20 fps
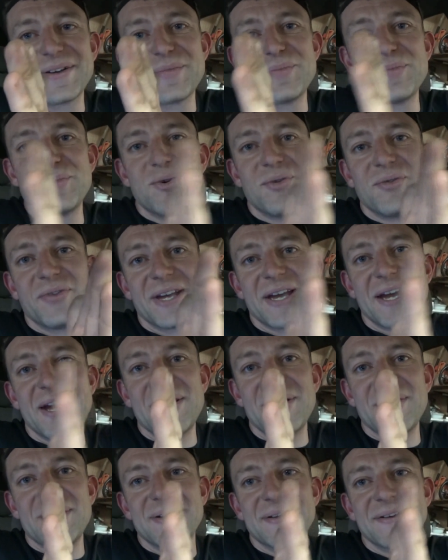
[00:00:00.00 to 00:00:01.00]
moving
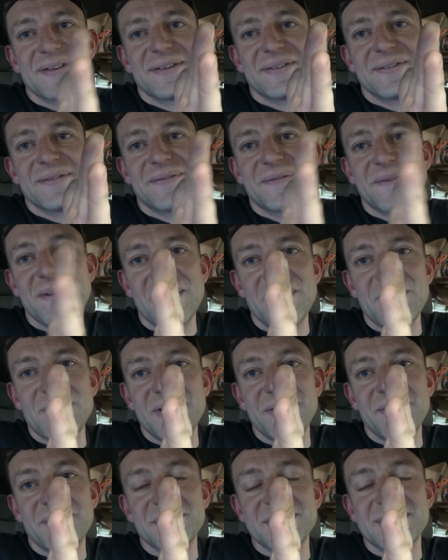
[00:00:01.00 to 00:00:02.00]
out far
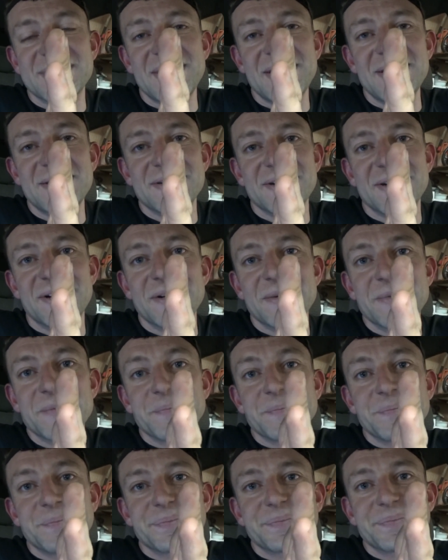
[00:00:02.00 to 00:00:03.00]
away from the sensor
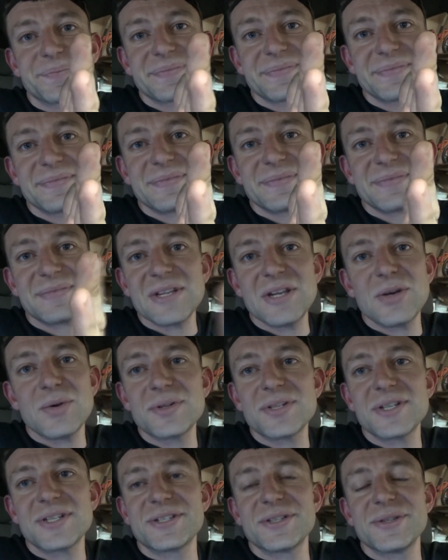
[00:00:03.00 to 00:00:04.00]

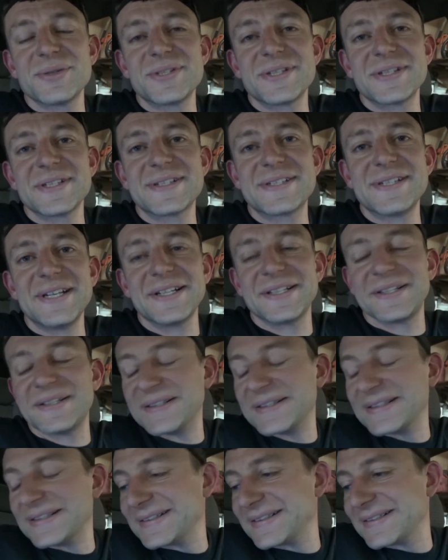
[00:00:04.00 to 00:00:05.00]
or just losing the signal?